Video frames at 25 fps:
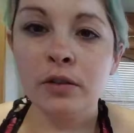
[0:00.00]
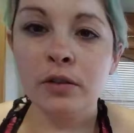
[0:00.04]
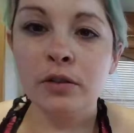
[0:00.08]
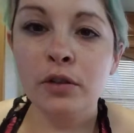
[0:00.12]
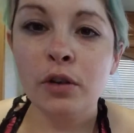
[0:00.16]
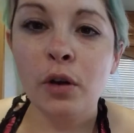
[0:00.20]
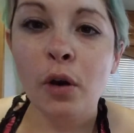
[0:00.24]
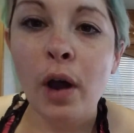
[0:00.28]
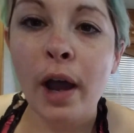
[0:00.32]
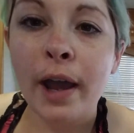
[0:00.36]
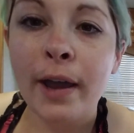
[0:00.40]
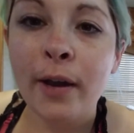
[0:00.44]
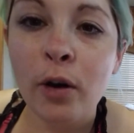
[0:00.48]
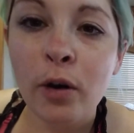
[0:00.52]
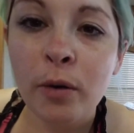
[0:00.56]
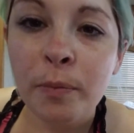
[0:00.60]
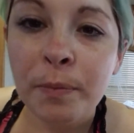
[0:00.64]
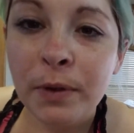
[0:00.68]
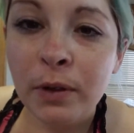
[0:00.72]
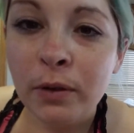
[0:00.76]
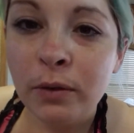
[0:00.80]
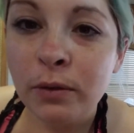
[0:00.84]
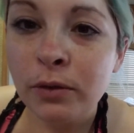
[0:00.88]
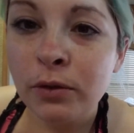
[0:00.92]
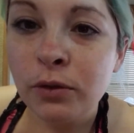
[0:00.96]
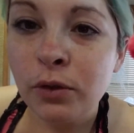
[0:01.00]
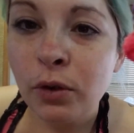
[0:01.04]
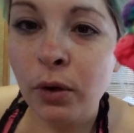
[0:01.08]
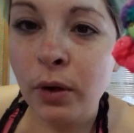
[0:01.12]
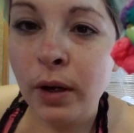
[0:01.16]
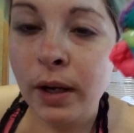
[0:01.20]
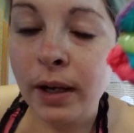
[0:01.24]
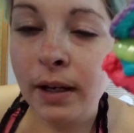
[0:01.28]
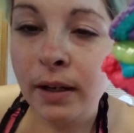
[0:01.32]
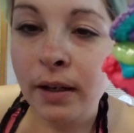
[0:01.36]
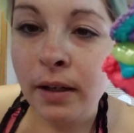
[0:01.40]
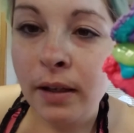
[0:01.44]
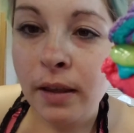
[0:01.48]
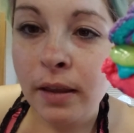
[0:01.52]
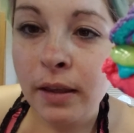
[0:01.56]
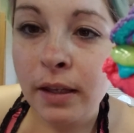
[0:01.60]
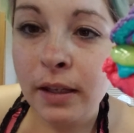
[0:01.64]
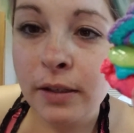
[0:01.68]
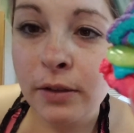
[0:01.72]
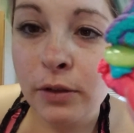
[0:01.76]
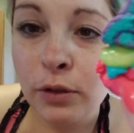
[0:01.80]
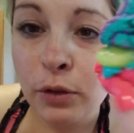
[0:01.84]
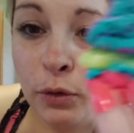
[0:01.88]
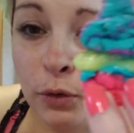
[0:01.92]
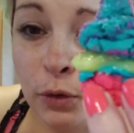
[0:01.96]
So I hope you enjoyed
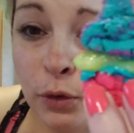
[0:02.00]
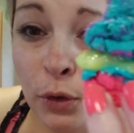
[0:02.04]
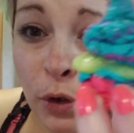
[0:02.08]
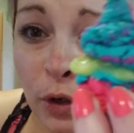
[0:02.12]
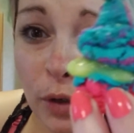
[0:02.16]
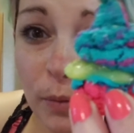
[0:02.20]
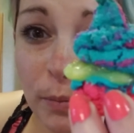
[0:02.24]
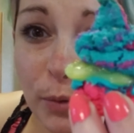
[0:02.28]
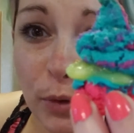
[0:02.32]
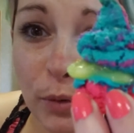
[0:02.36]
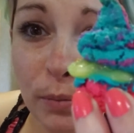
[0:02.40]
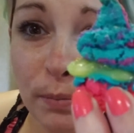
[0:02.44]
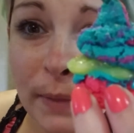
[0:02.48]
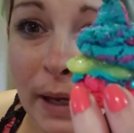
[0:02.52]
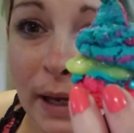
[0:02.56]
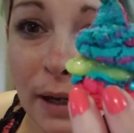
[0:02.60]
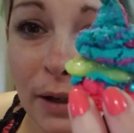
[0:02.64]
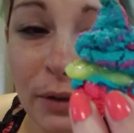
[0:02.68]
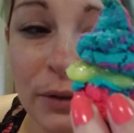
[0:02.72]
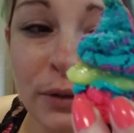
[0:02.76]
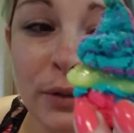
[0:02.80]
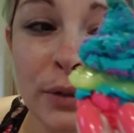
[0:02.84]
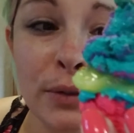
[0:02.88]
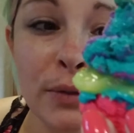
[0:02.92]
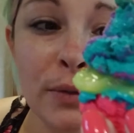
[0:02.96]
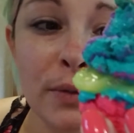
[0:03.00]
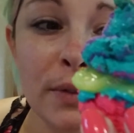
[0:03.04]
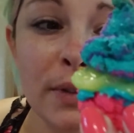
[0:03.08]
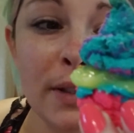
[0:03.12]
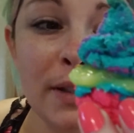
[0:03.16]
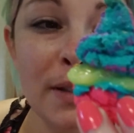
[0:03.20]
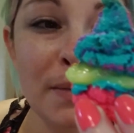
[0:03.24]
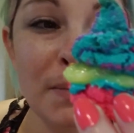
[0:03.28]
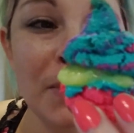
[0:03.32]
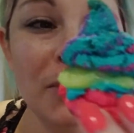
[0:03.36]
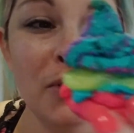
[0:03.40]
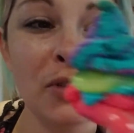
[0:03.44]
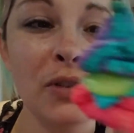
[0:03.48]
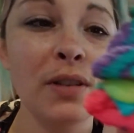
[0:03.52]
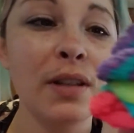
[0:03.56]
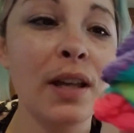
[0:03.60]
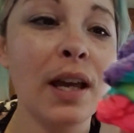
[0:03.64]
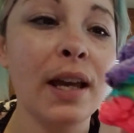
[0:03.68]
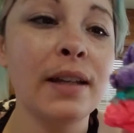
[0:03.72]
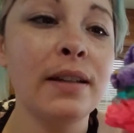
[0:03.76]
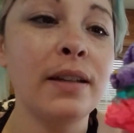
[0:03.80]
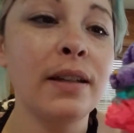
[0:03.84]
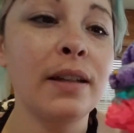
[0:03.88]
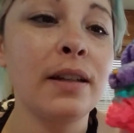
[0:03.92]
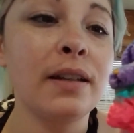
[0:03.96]
these unicorn poop macarons as much as
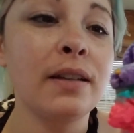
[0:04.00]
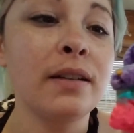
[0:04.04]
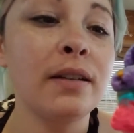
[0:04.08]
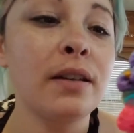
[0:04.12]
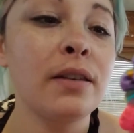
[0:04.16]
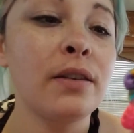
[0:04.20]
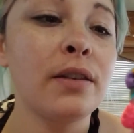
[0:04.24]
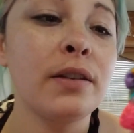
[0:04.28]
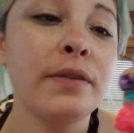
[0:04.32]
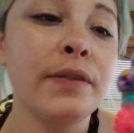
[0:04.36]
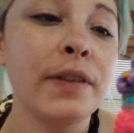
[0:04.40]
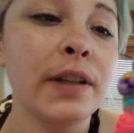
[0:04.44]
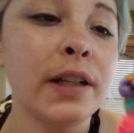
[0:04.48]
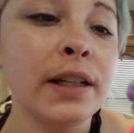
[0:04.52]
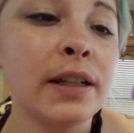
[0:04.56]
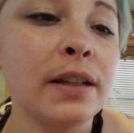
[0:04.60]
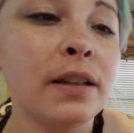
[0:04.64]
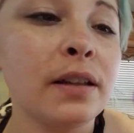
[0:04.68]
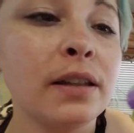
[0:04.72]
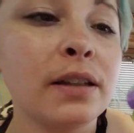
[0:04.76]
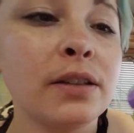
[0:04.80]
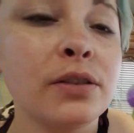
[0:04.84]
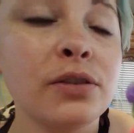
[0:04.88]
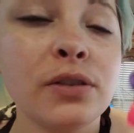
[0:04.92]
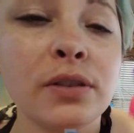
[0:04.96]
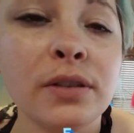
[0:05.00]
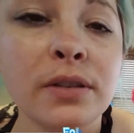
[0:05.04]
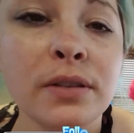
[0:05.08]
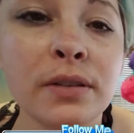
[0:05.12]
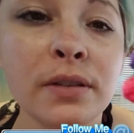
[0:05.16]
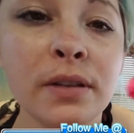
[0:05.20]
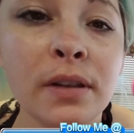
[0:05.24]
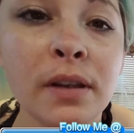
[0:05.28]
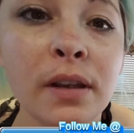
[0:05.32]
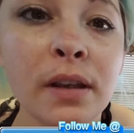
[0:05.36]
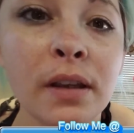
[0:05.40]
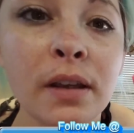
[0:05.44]
I did. They're very delicious.